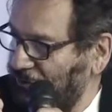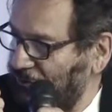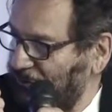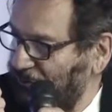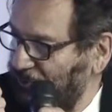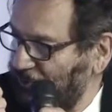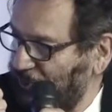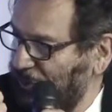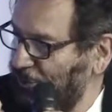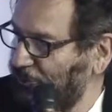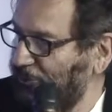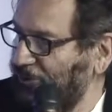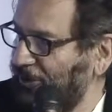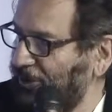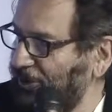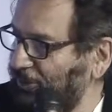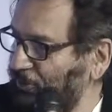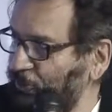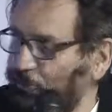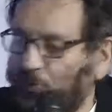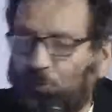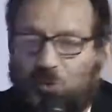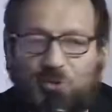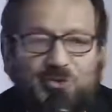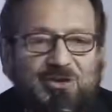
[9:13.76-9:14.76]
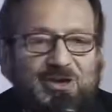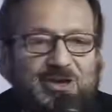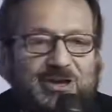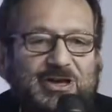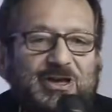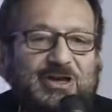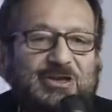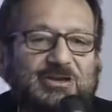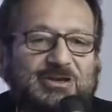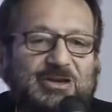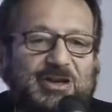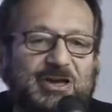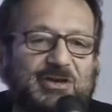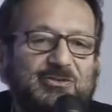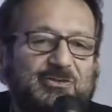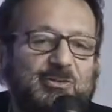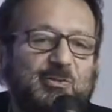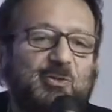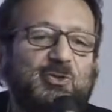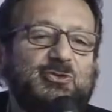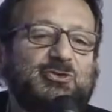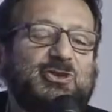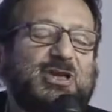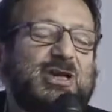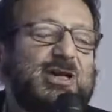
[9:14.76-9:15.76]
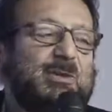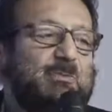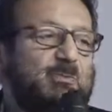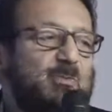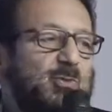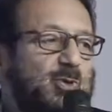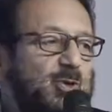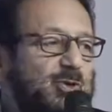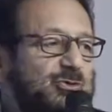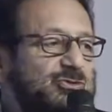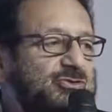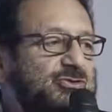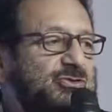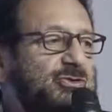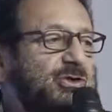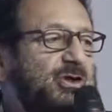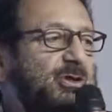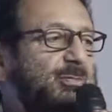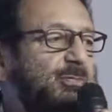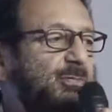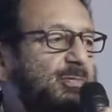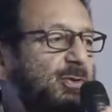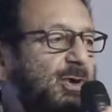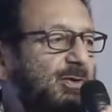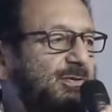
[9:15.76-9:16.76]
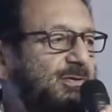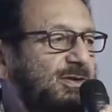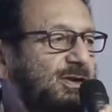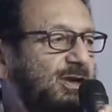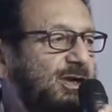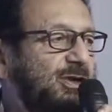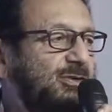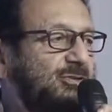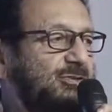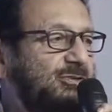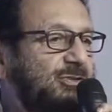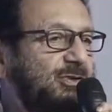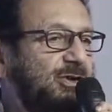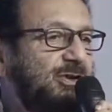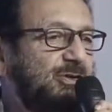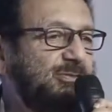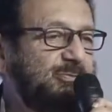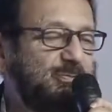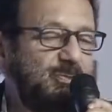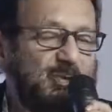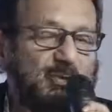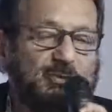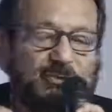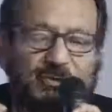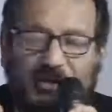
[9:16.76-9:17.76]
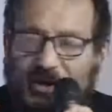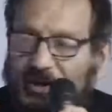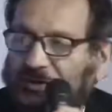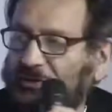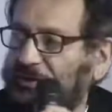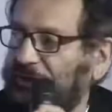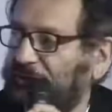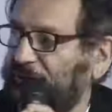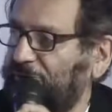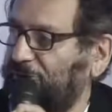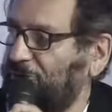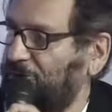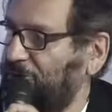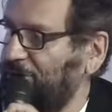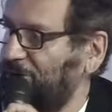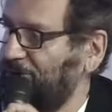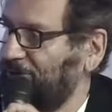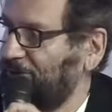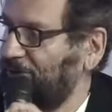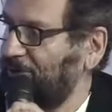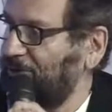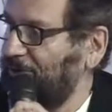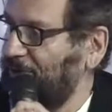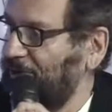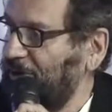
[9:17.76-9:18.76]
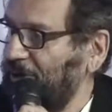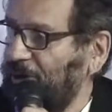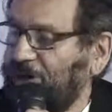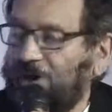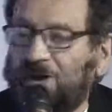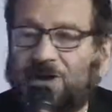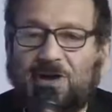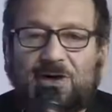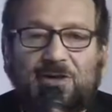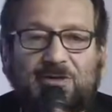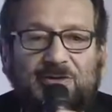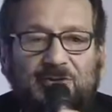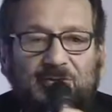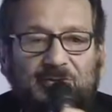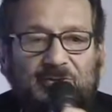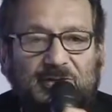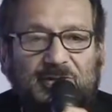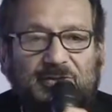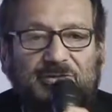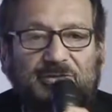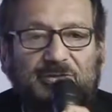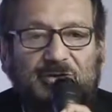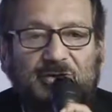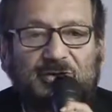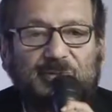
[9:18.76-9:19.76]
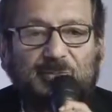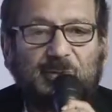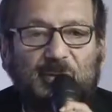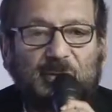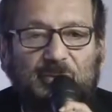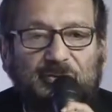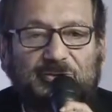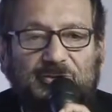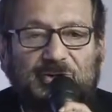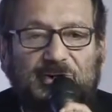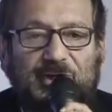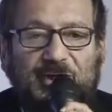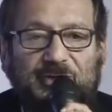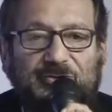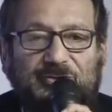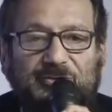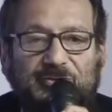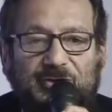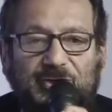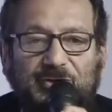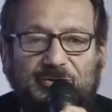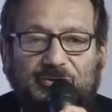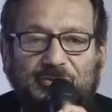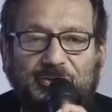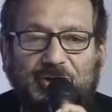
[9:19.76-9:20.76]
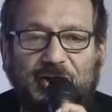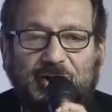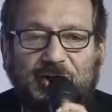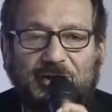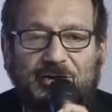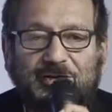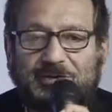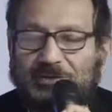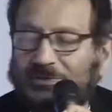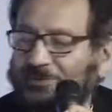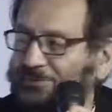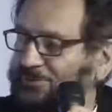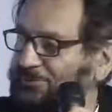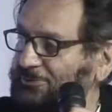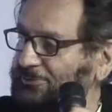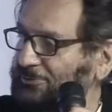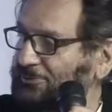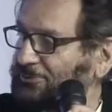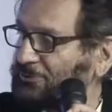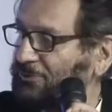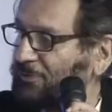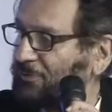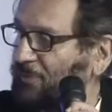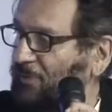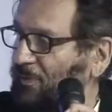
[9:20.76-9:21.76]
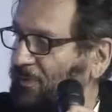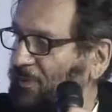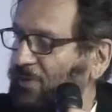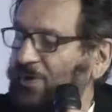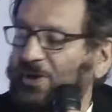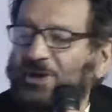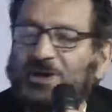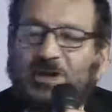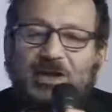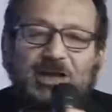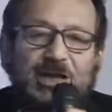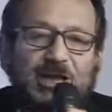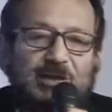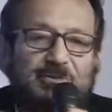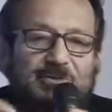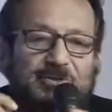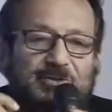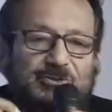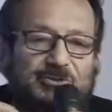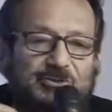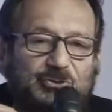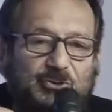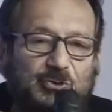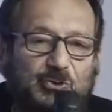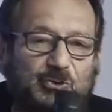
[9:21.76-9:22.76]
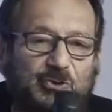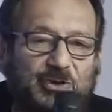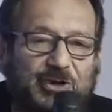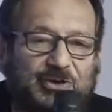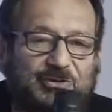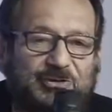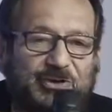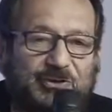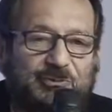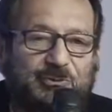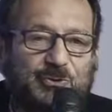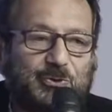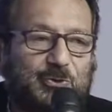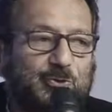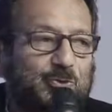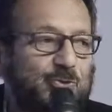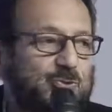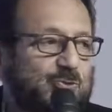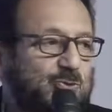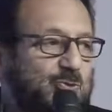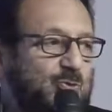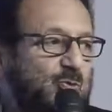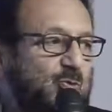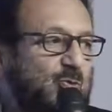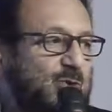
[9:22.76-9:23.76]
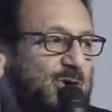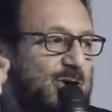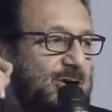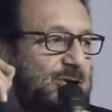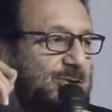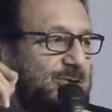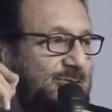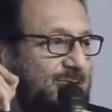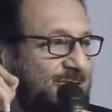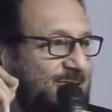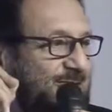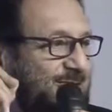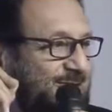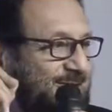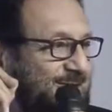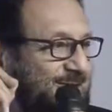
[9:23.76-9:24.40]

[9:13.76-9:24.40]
music more than anything else. The most emotional provocation is music, and there's a reason. The reason is because it gets straight to the heart. Even stories have to go through words.